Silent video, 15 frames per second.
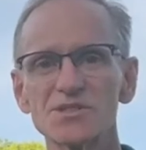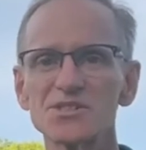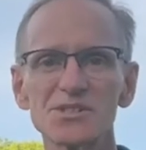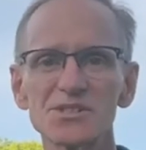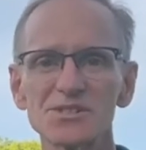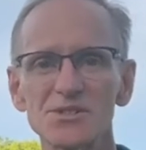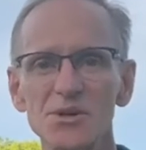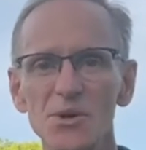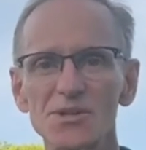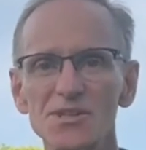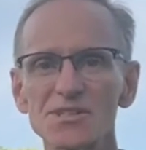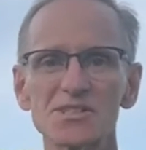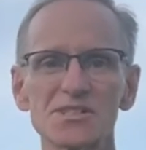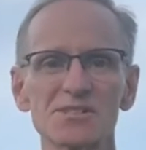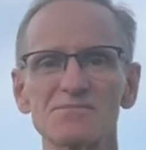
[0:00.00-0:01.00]
just
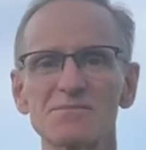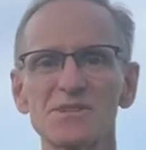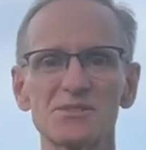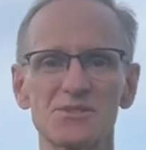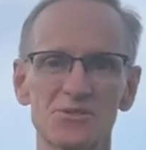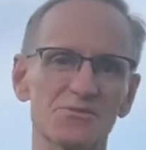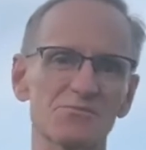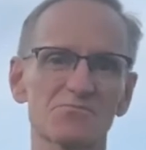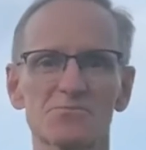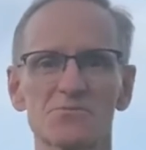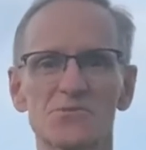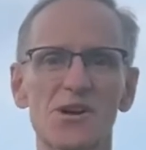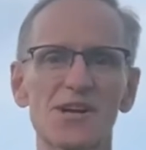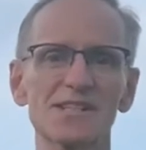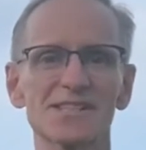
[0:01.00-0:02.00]
notice and
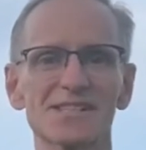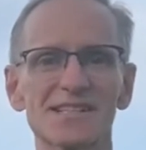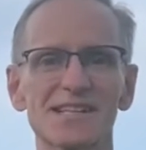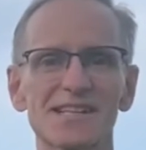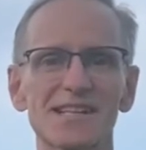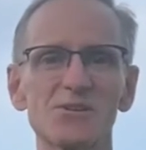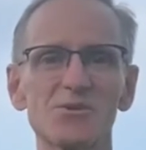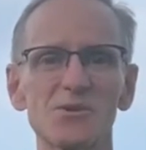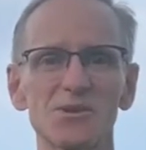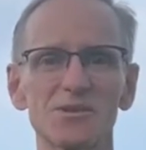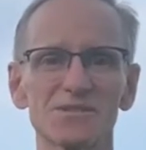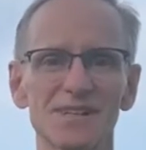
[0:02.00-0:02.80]
try to sit equal